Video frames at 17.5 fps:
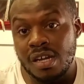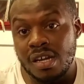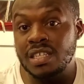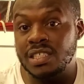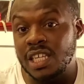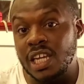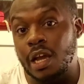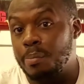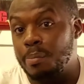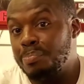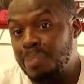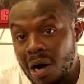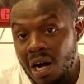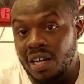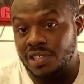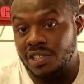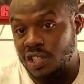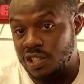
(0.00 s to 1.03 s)
Because he can
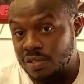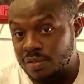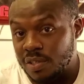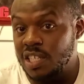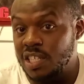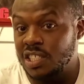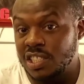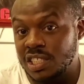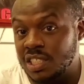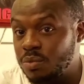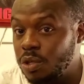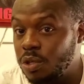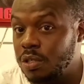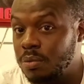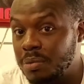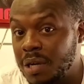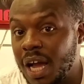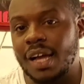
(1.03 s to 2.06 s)
punch. He just one
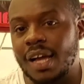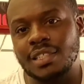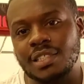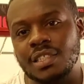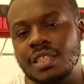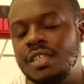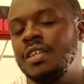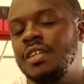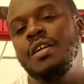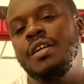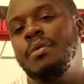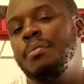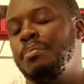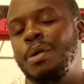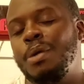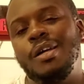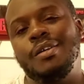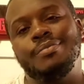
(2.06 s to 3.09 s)
of them guys.
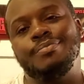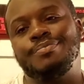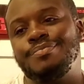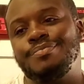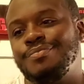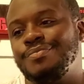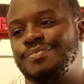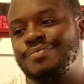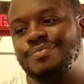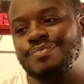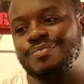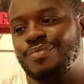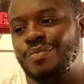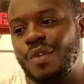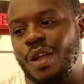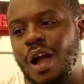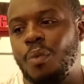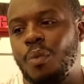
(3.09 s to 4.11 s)
But
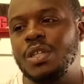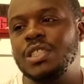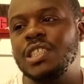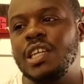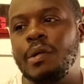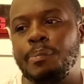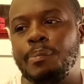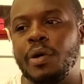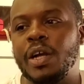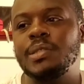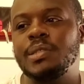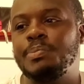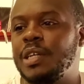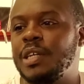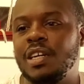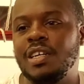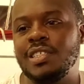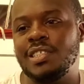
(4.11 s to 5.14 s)
I wasn't
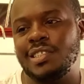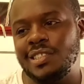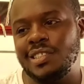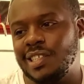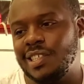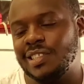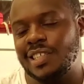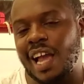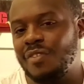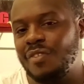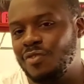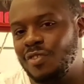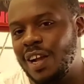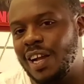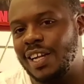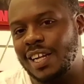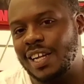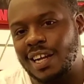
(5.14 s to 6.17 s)
impressed because it's Ivan
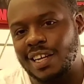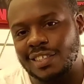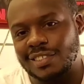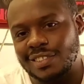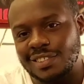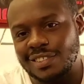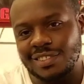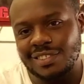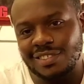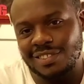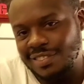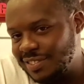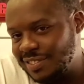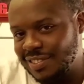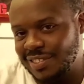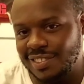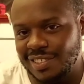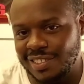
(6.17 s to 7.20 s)
Redkach.
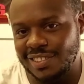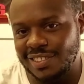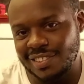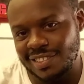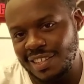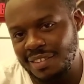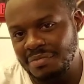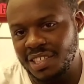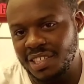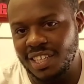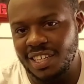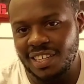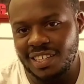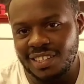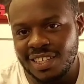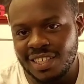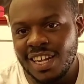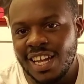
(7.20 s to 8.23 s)
You know what I'm
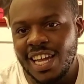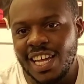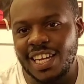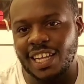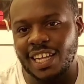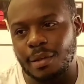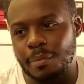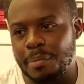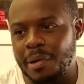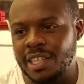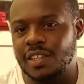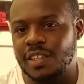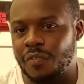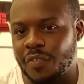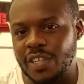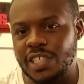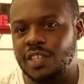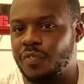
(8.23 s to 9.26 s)
saying? He's not the best
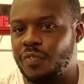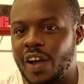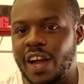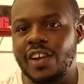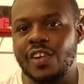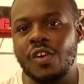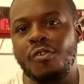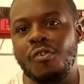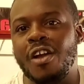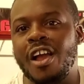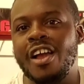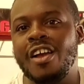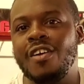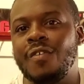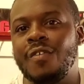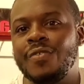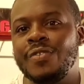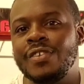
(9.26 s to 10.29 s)
defensive fighter
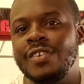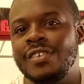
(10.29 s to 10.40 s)
around.